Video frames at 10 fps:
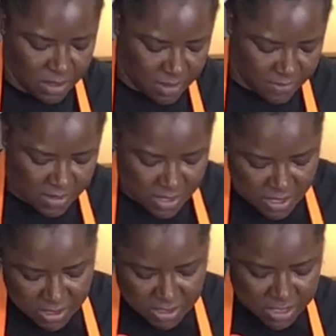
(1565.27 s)
of
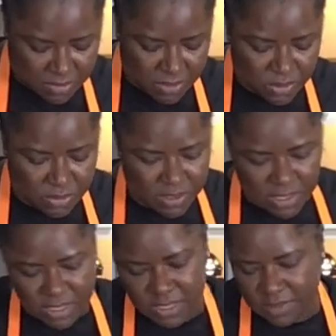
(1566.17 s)

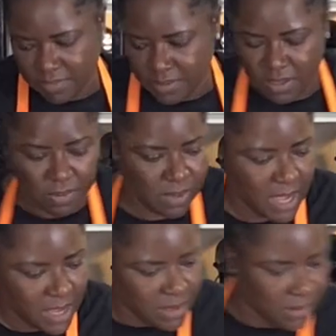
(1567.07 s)
smoothness. So what I